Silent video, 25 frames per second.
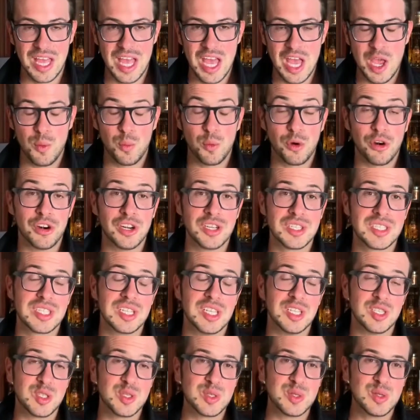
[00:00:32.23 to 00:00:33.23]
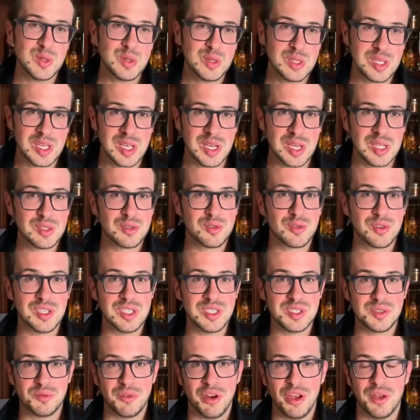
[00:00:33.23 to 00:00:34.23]
whereas in certain countries
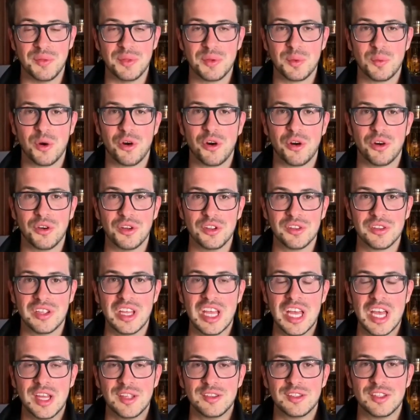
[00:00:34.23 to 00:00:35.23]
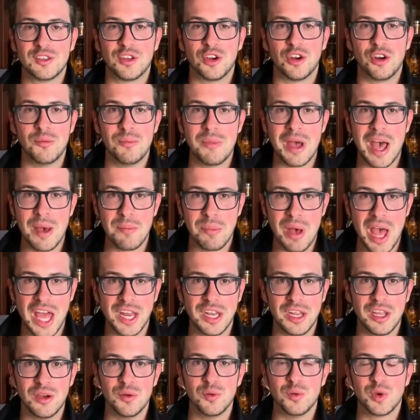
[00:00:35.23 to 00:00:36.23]
around the world, the term
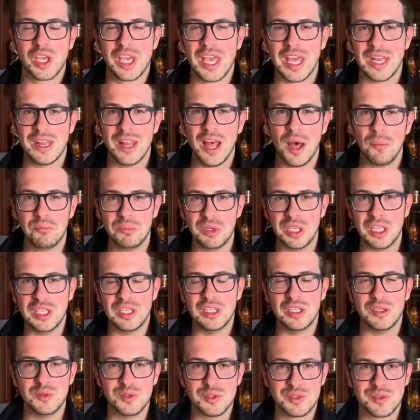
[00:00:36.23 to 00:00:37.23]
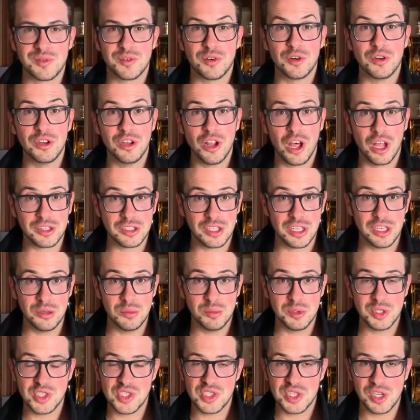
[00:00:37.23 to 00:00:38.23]
Habano cannot be used for non-Cuban
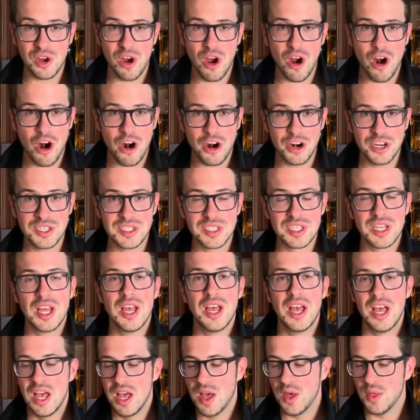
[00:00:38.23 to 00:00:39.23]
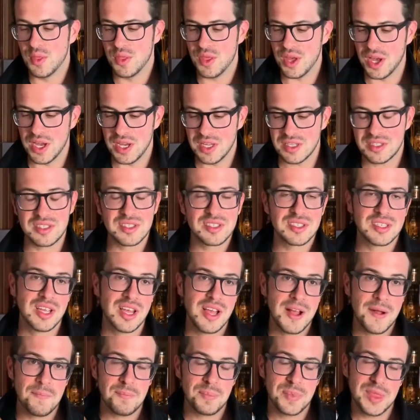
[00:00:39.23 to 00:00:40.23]
cigars. Thus,
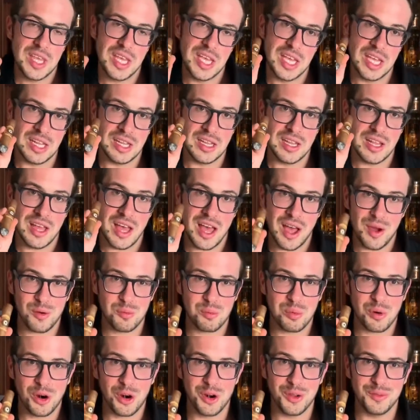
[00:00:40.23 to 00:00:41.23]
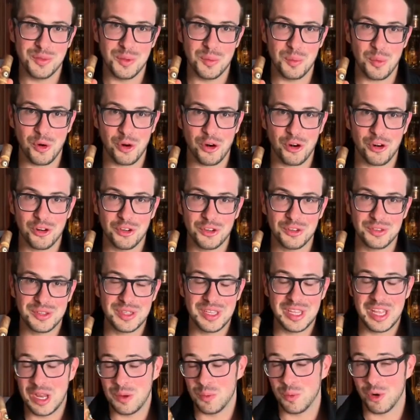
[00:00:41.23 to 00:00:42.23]
in our part of the world,
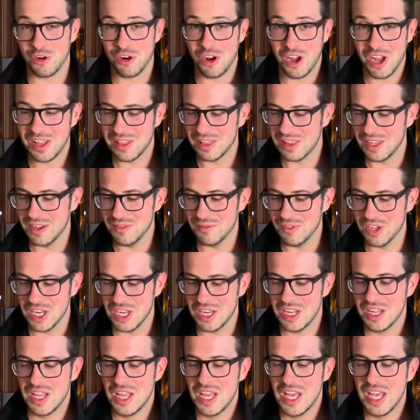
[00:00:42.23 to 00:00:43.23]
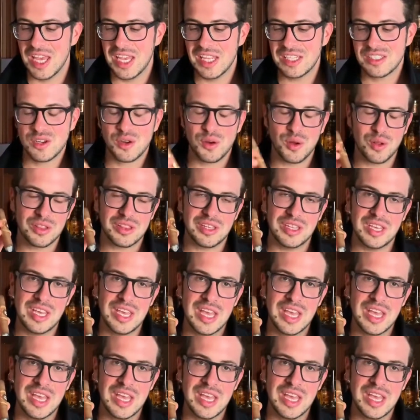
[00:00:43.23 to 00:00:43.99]
and where I live in, it's called the